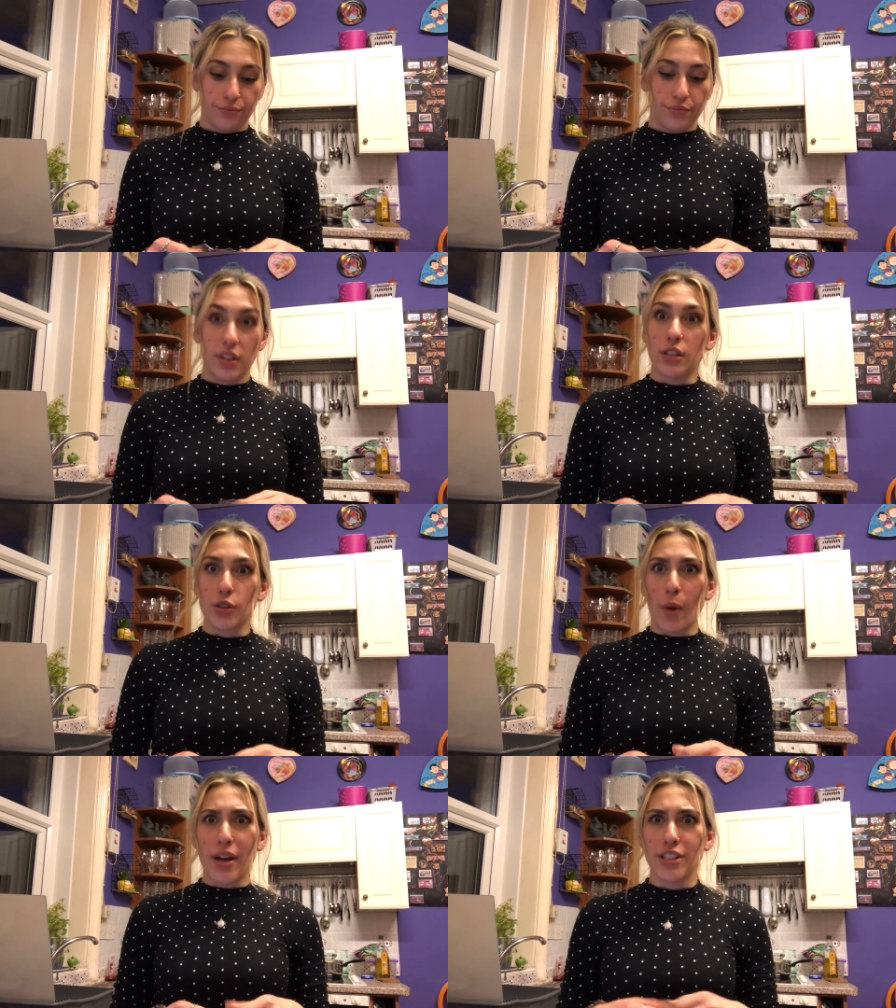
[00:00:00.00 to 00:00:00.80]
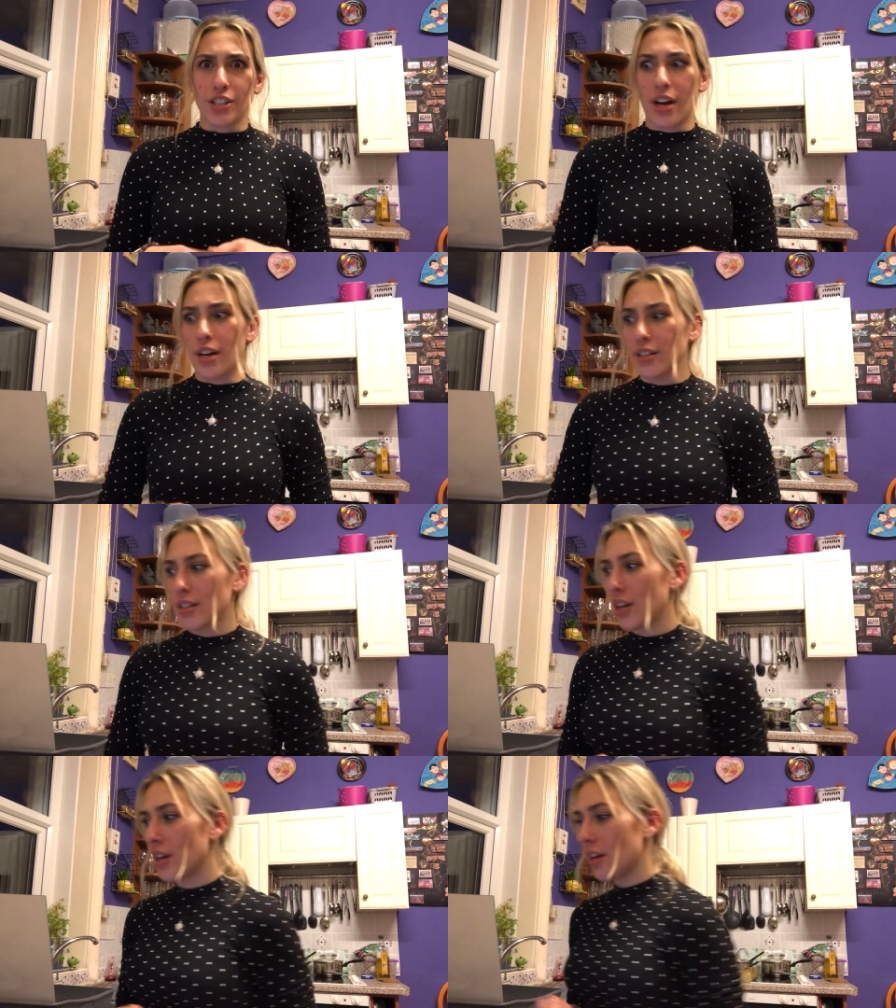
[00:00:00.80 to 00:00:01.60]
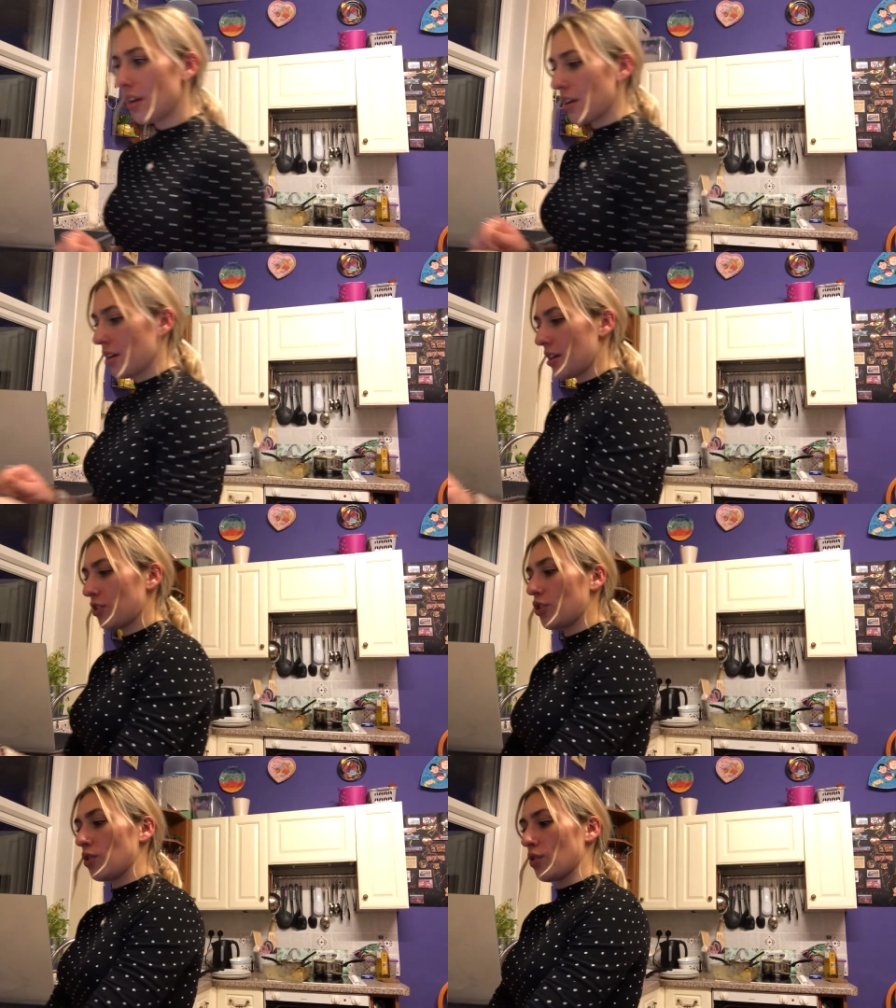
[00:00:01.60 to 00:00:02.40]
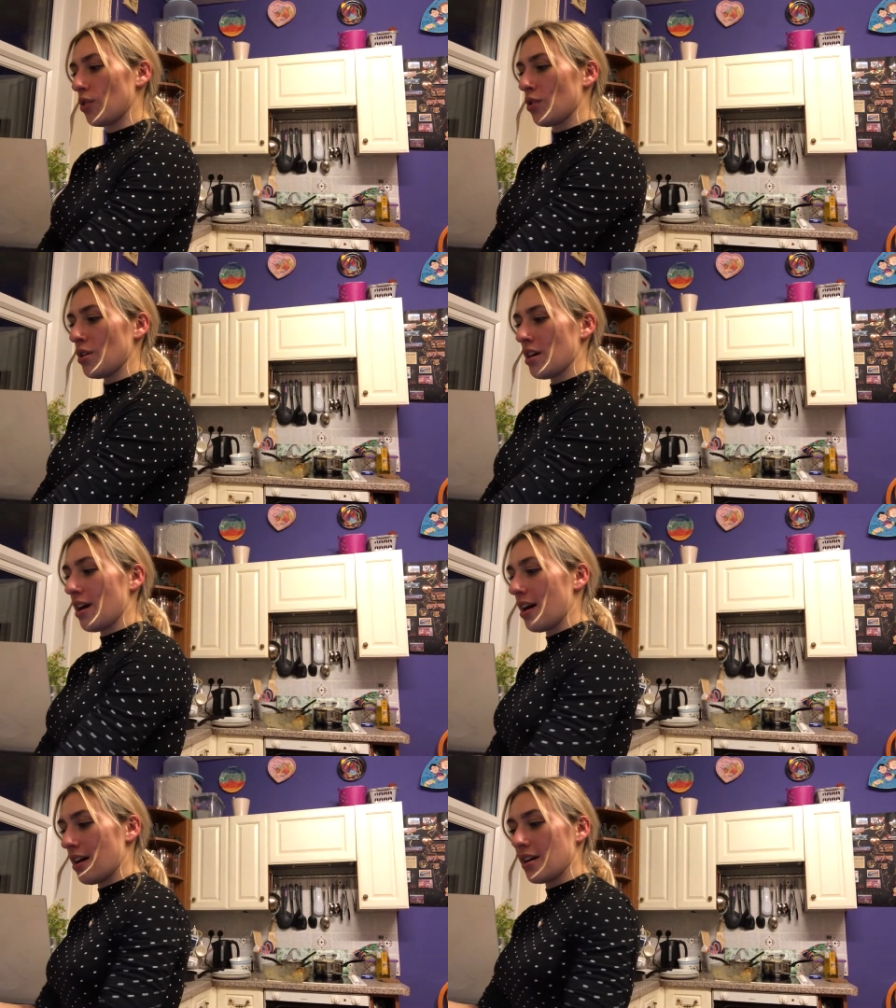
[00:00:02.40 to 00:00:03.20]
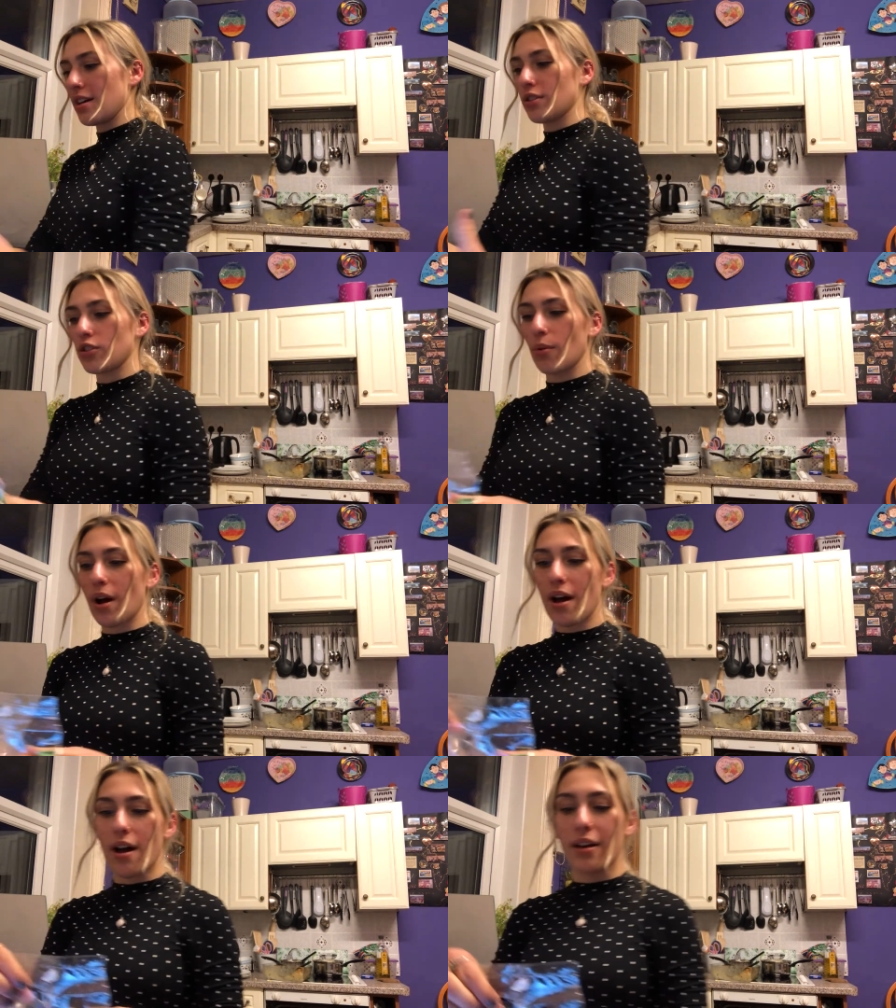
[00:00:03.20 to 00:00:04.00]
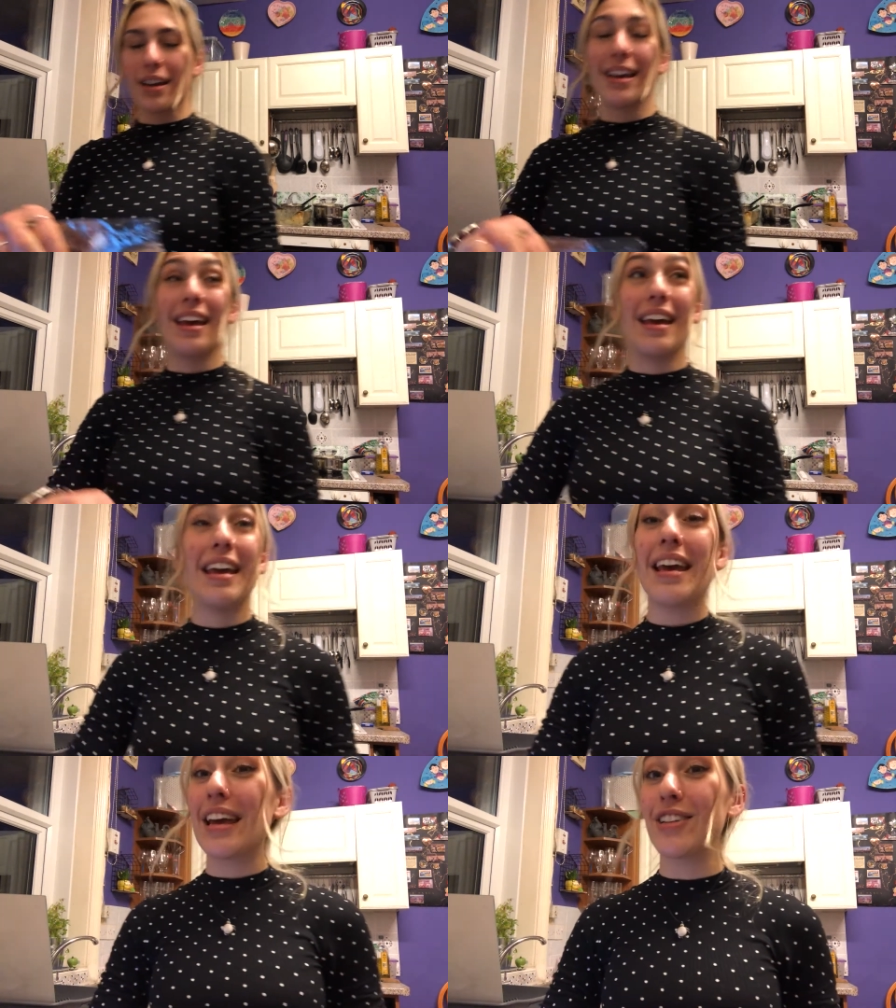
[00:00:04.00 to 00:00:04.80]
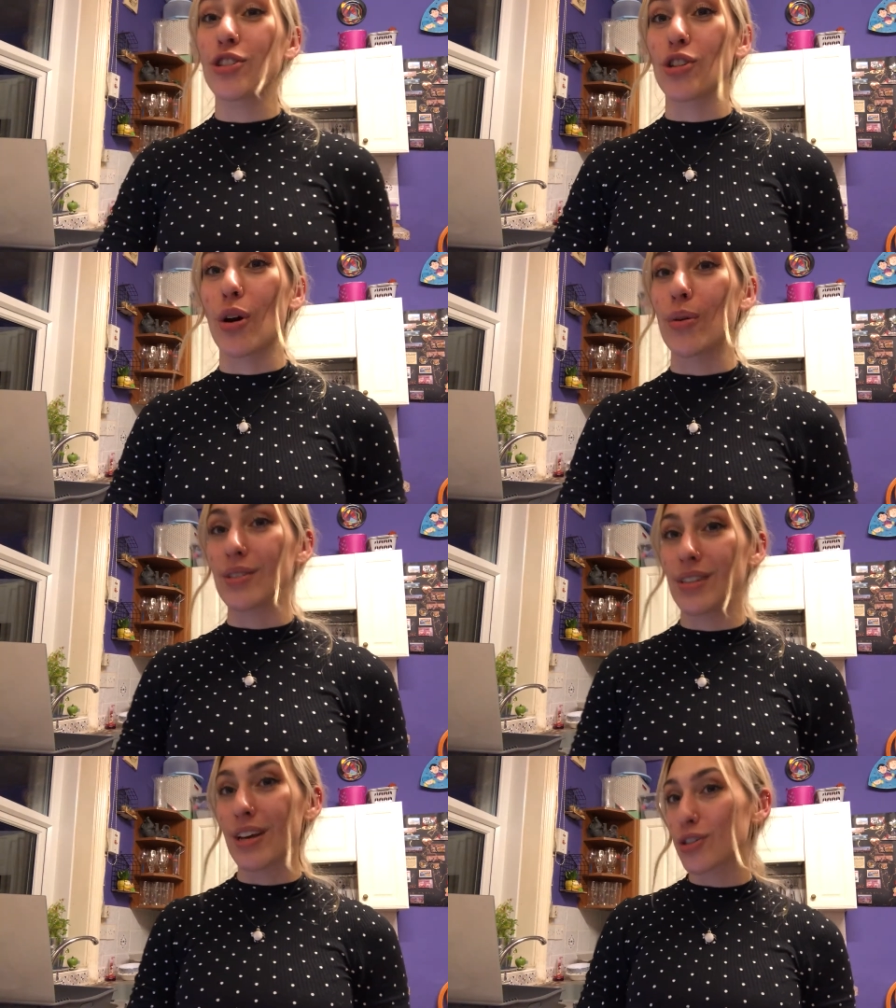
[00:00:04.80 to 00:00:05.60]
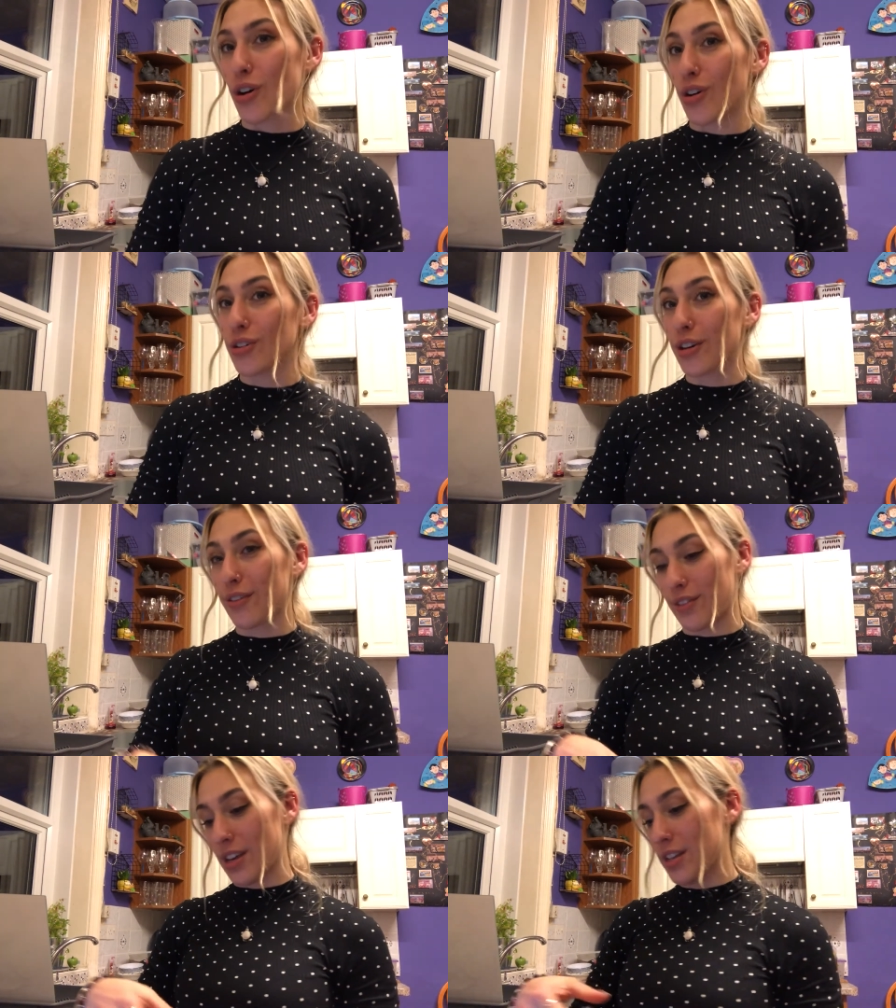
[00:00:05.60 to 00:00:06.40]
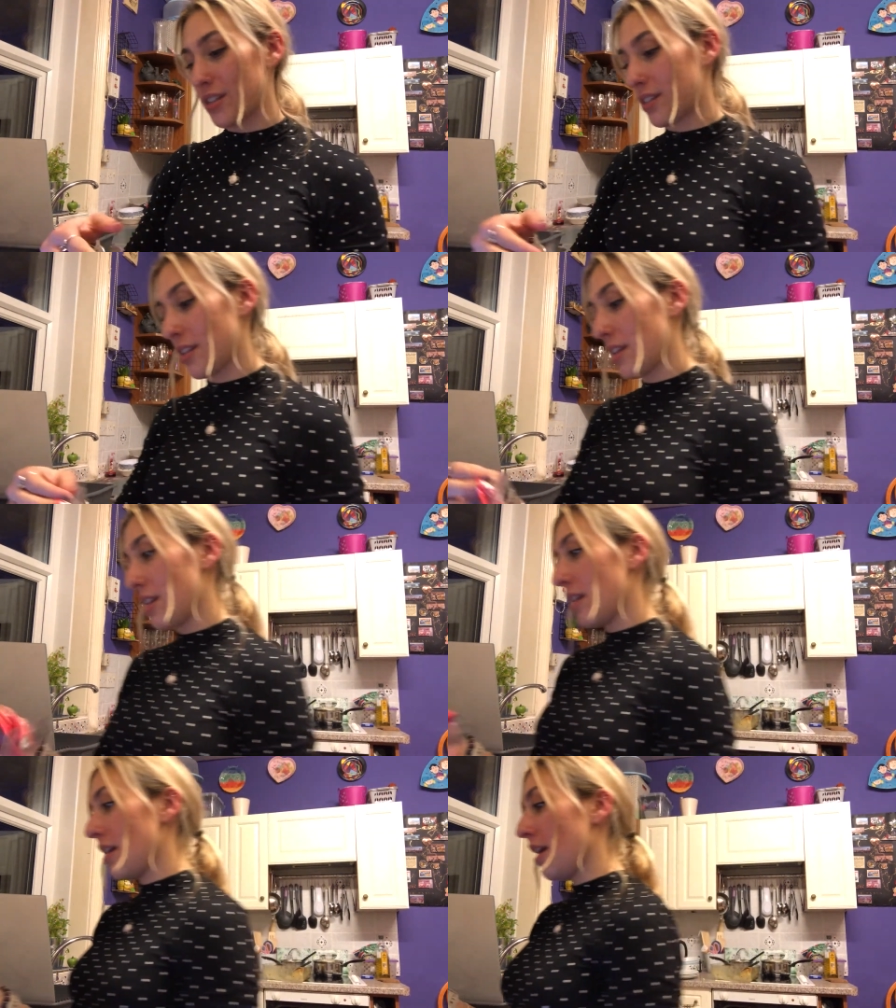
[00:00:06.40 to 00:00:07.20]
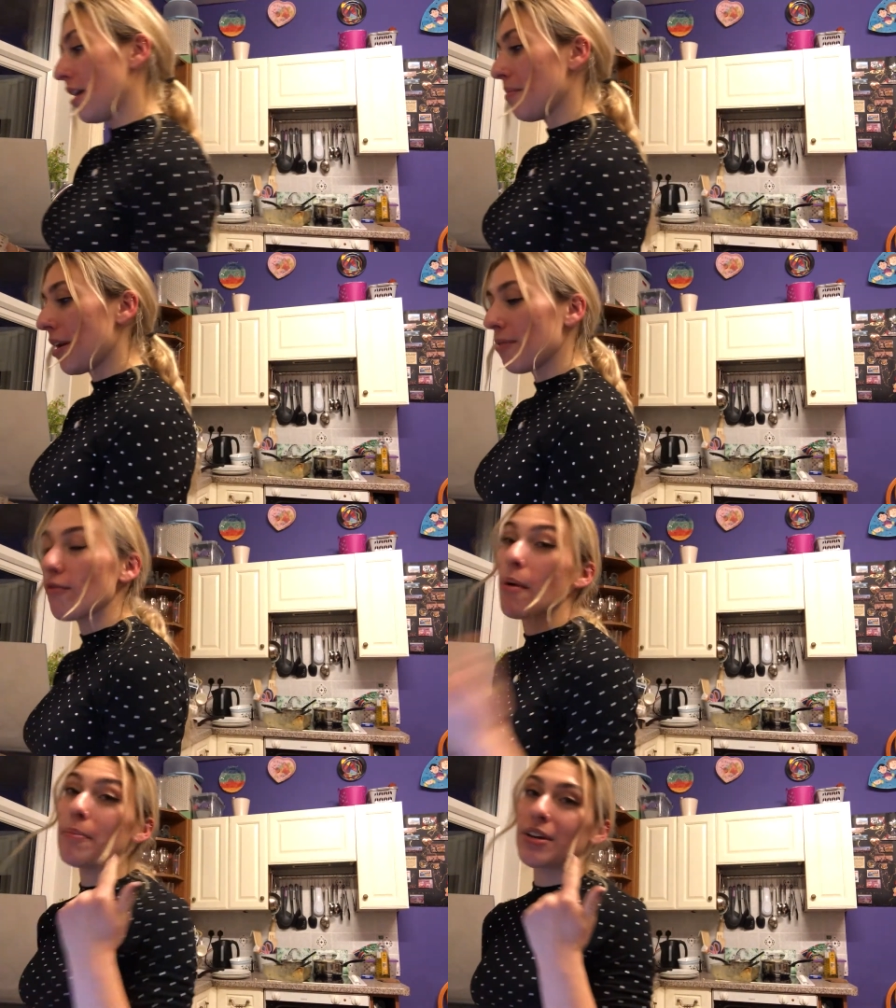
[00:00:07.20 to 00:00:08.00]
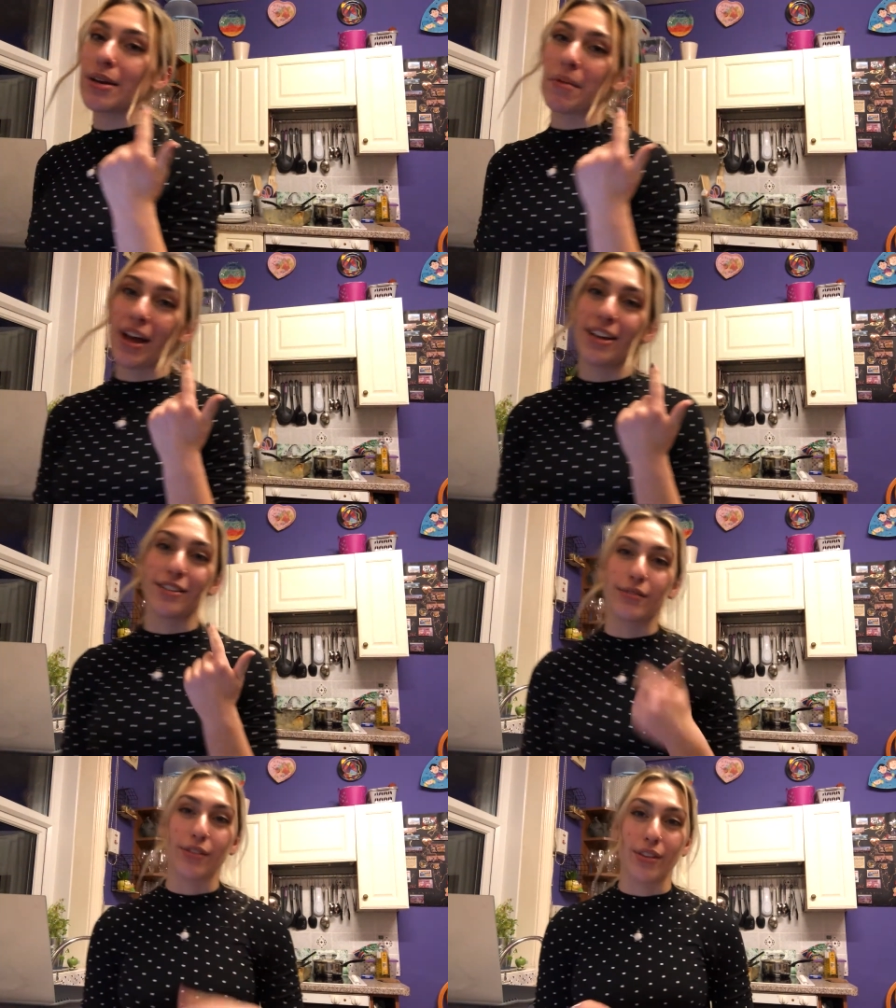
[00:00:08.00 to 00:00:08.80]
little spice jars. So I saw a hack ages ago on TikTok of this. And I remembered it in my head for